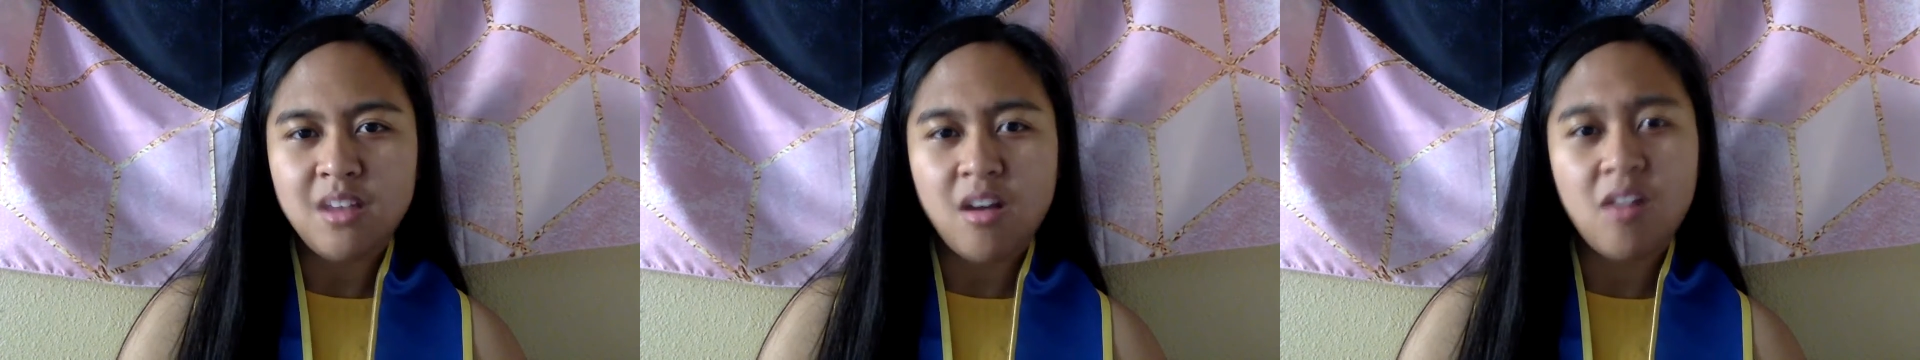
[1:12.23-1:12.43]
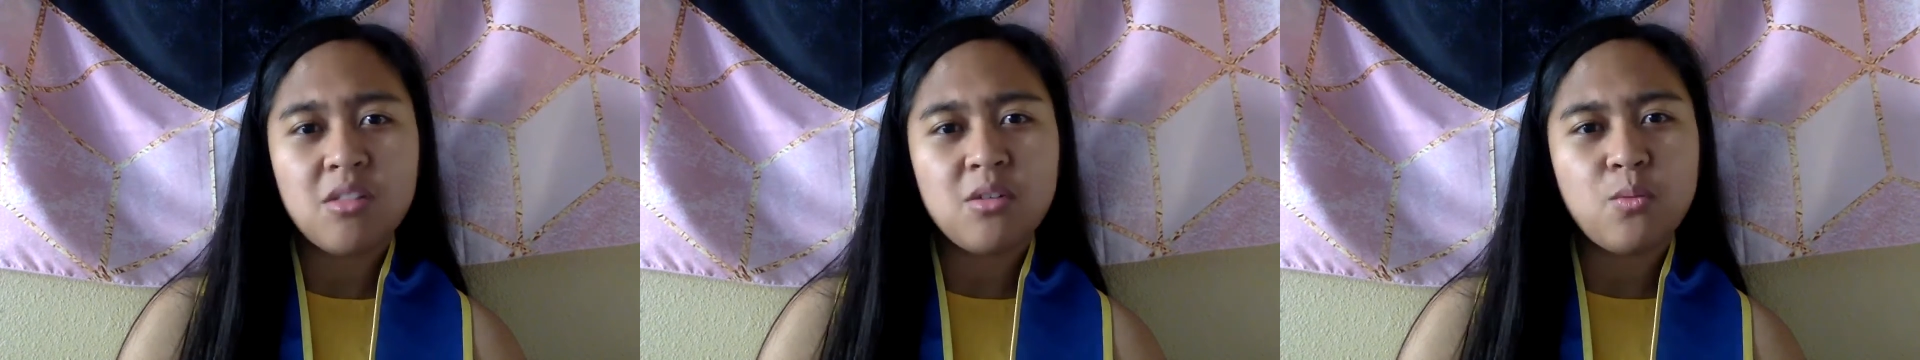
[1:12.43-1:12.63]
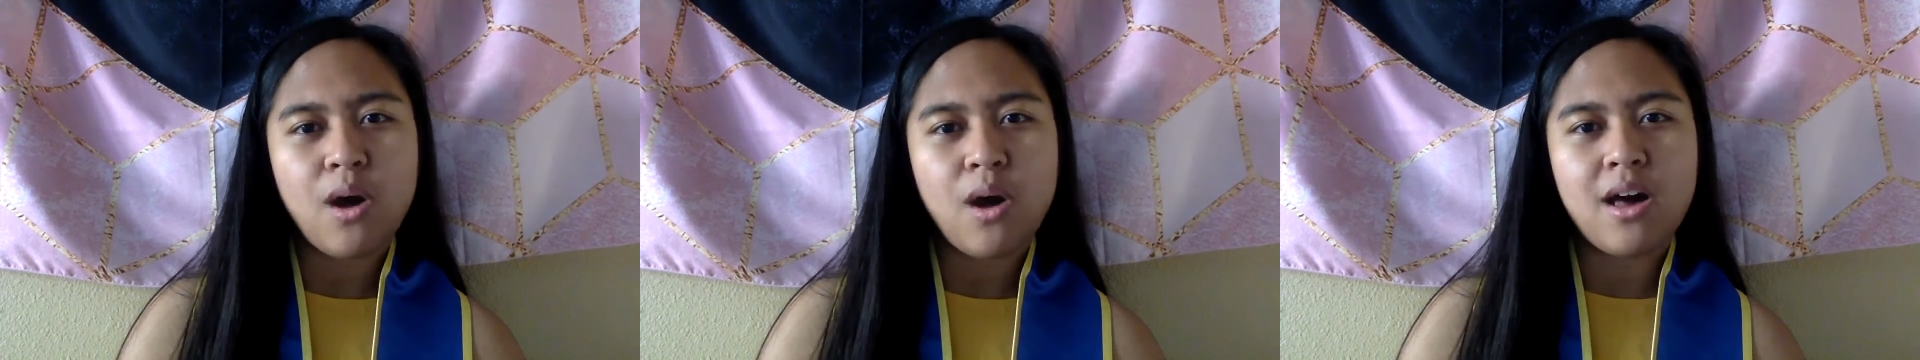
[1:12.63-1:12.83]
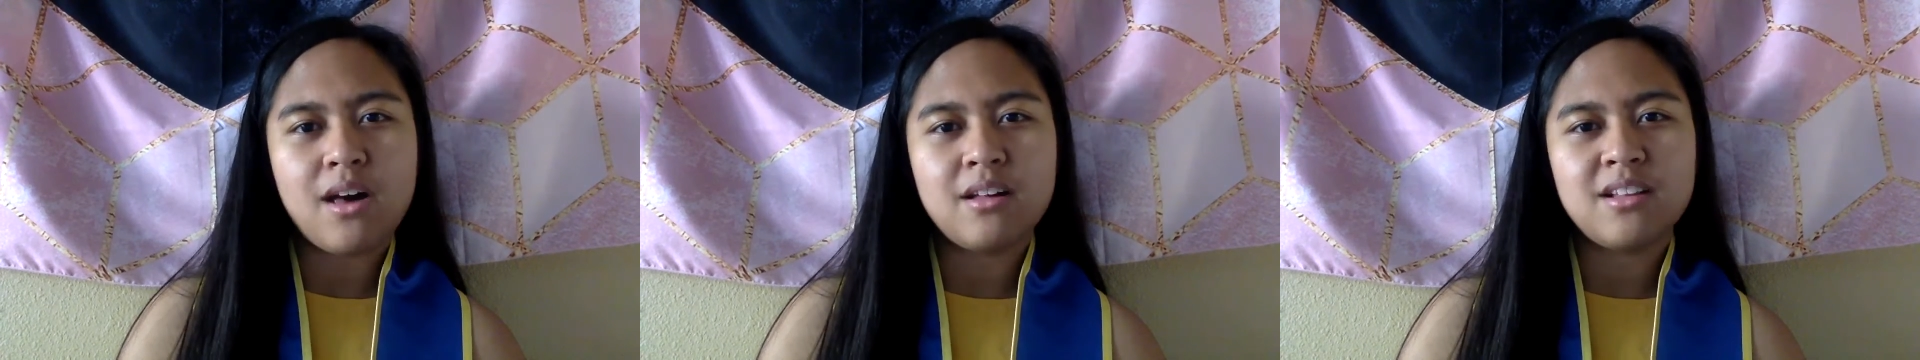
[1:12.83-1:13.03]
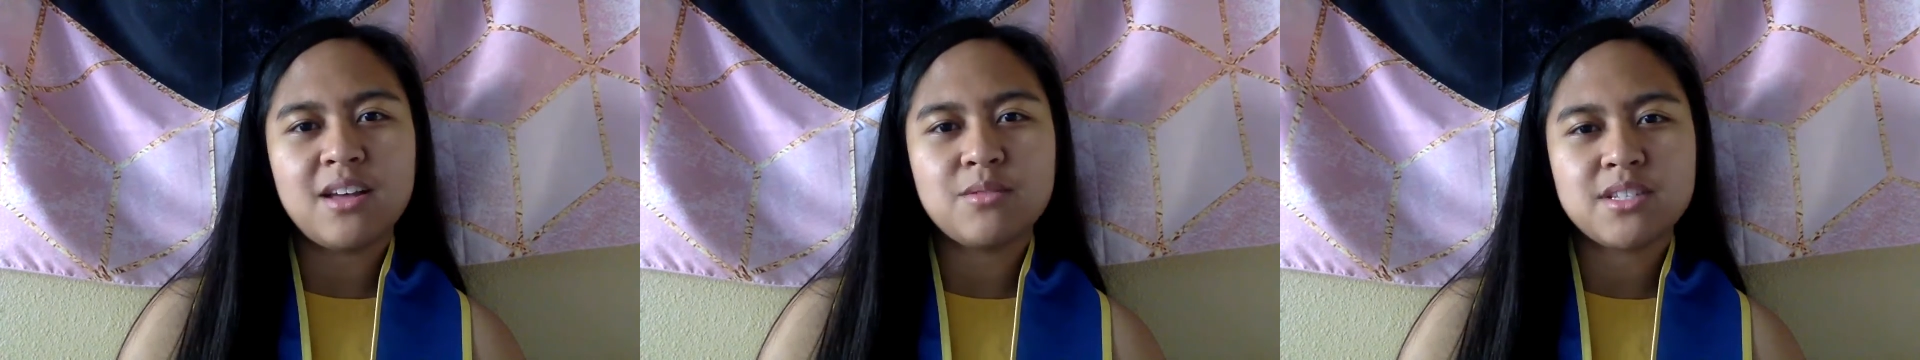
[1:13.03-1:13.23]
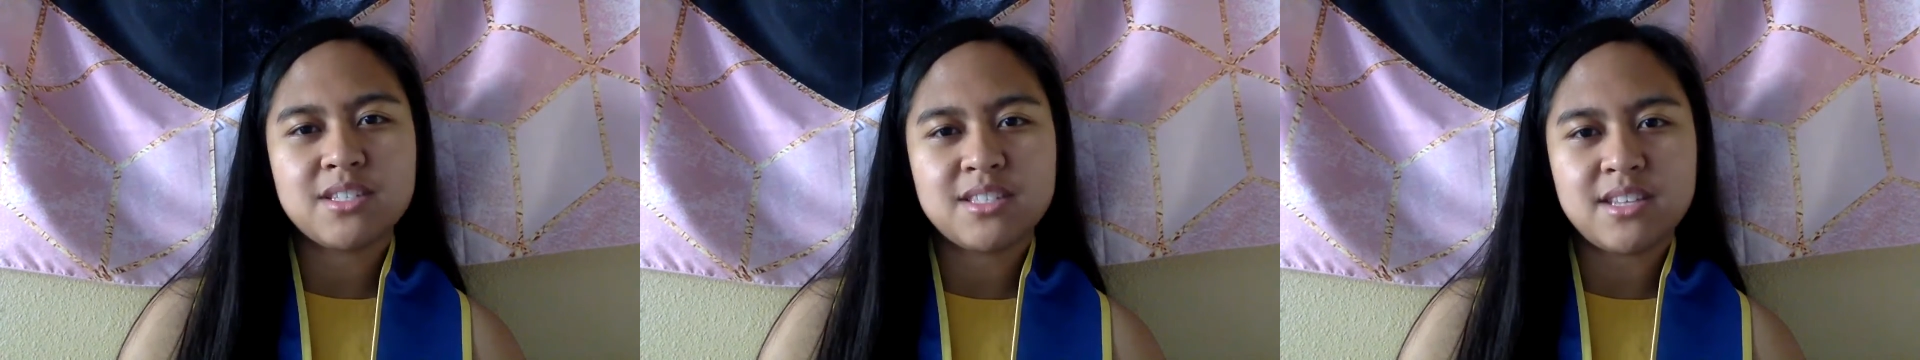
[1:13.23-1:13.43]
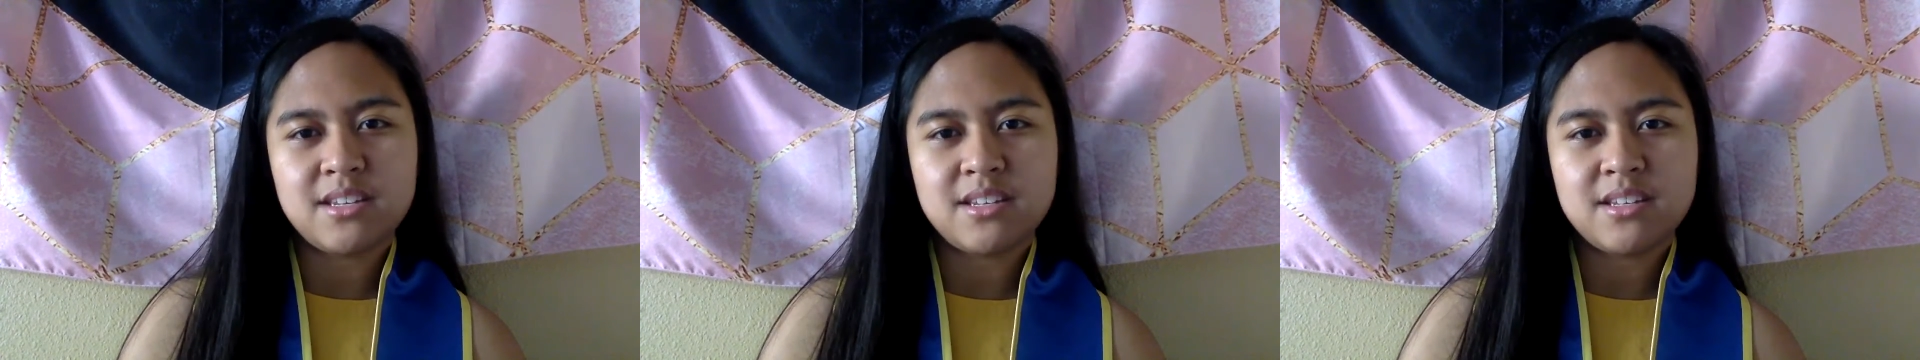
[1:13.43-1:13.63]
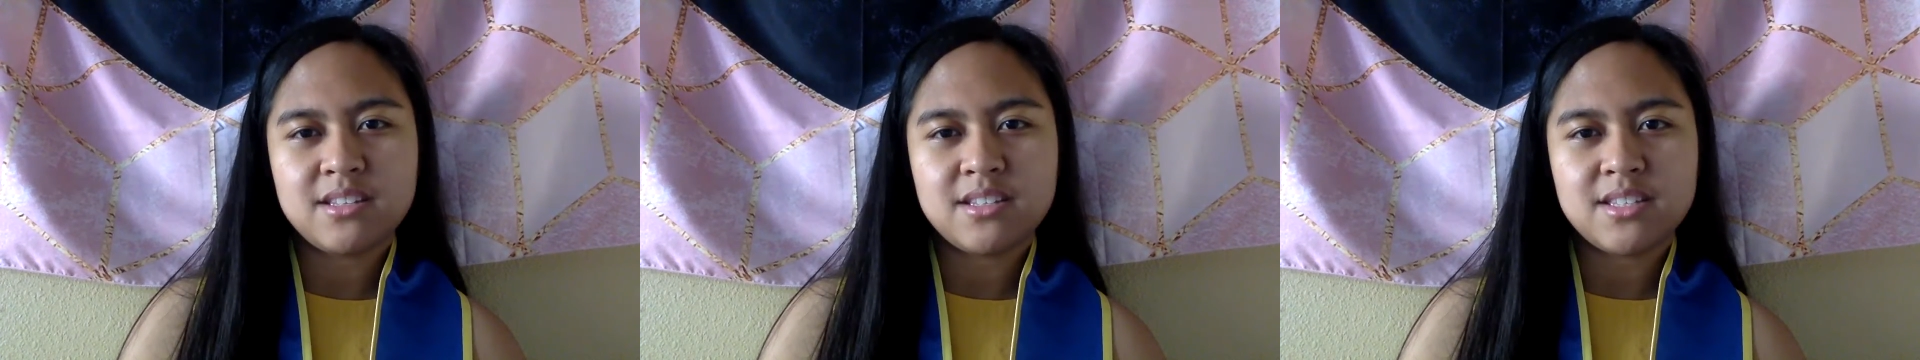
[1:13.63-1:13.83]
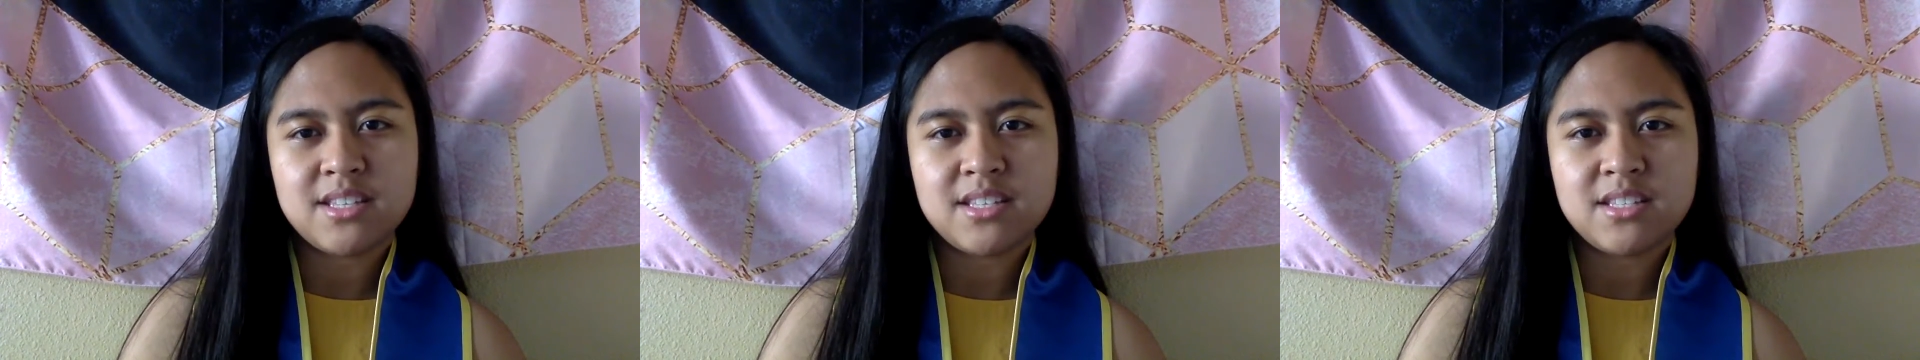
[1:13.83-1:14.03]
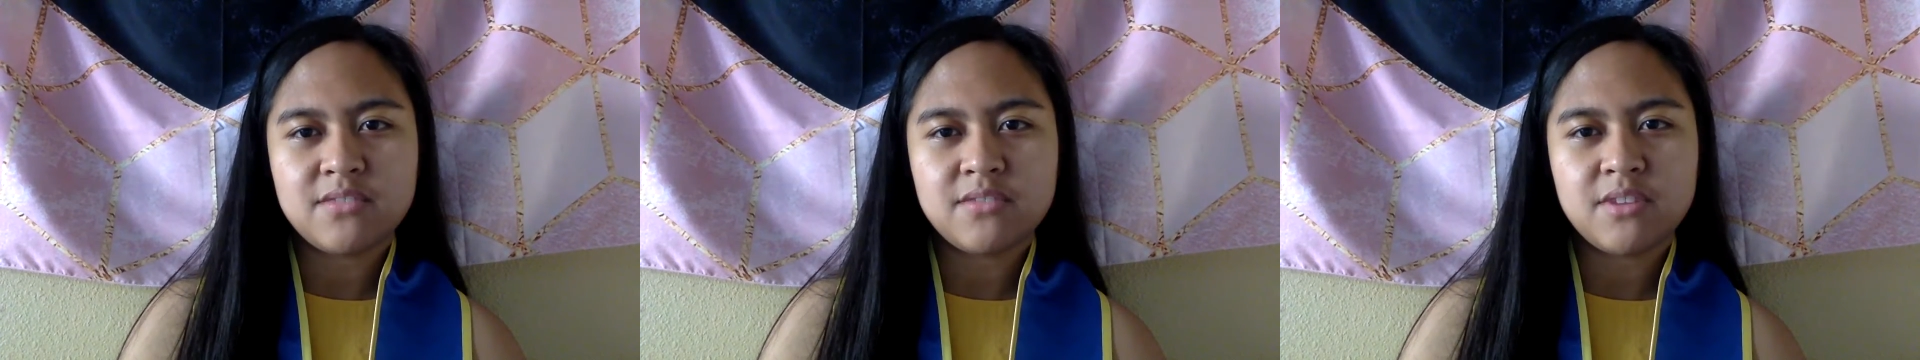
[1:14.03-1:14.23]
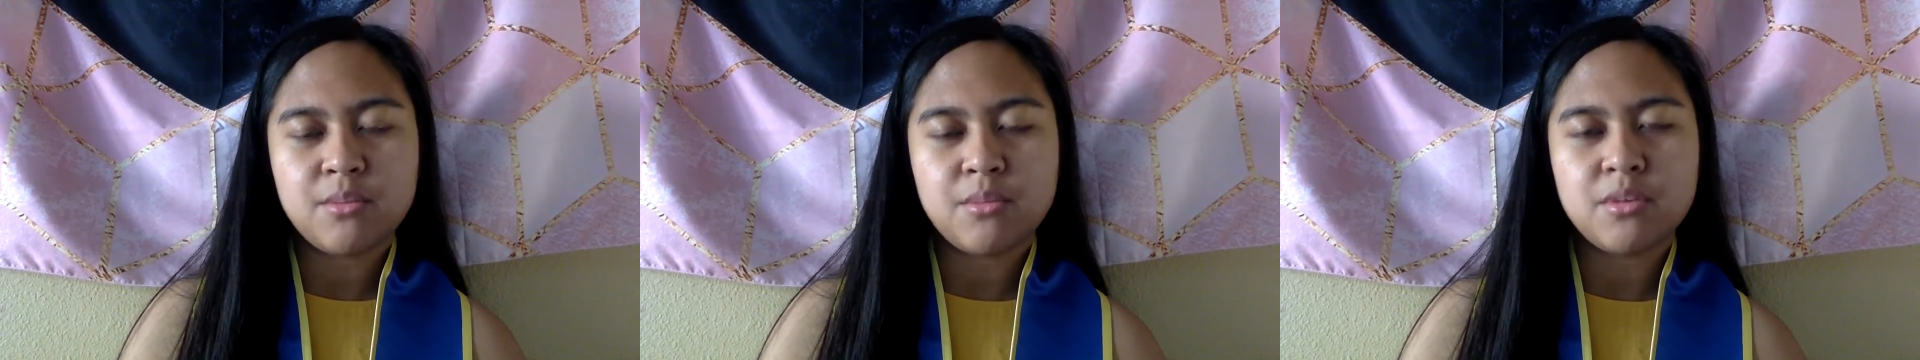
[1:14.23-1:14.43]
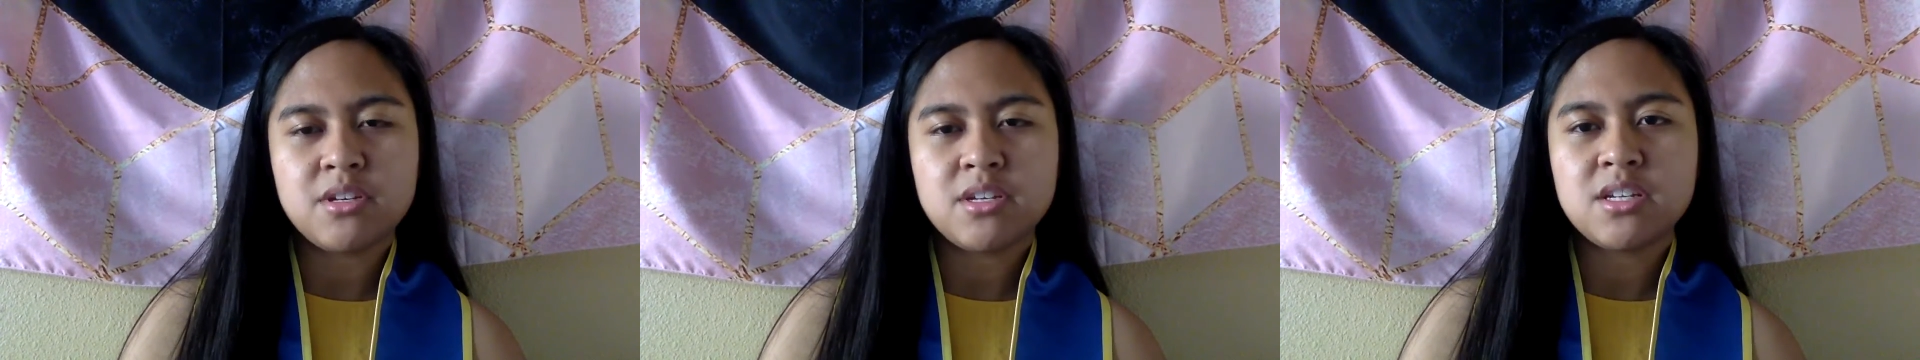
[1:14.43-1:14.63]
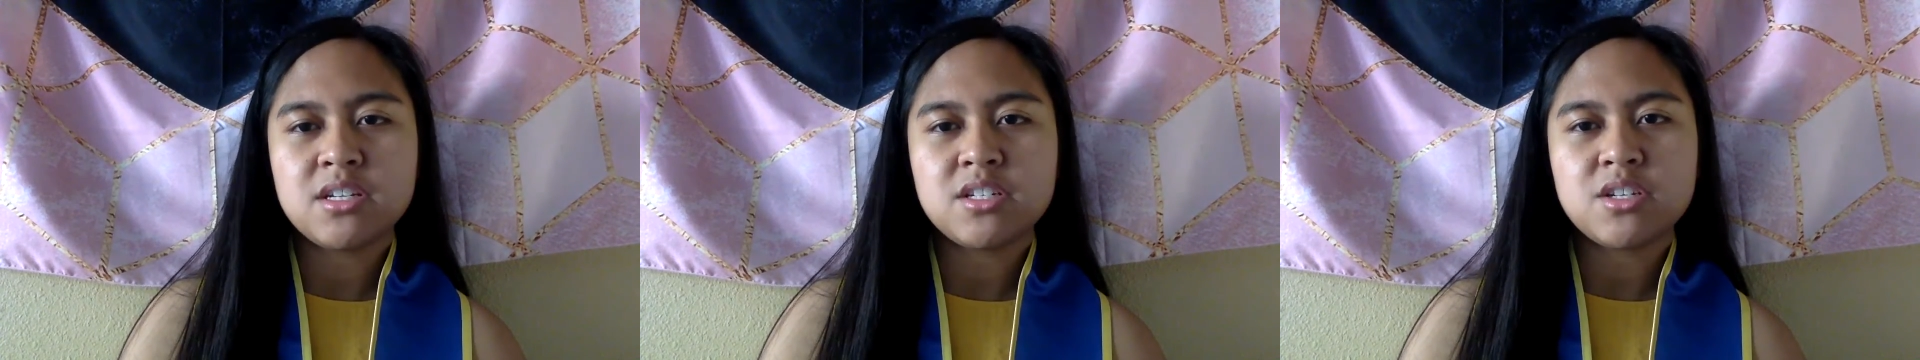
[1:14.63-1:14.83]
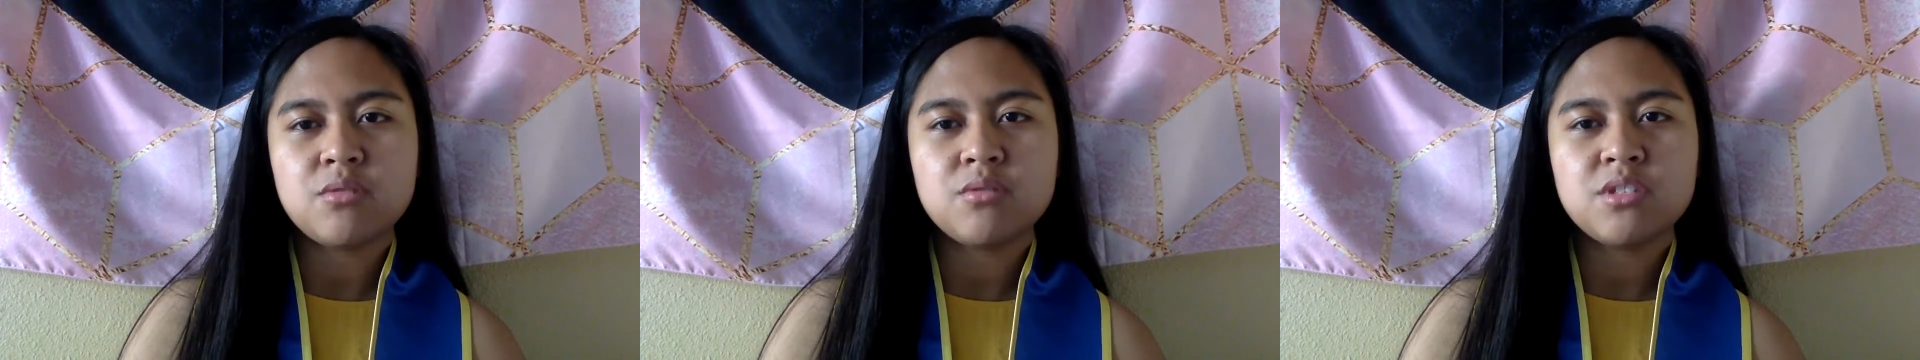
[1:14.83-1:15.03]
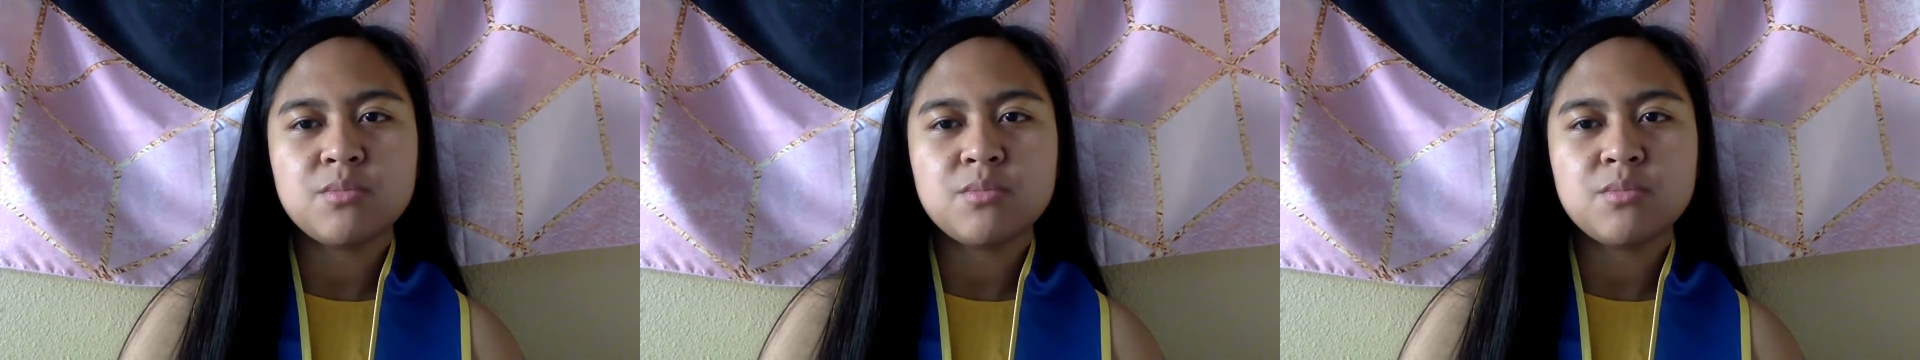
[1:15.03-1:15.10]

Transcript: All the while, I was extending the sense of community shown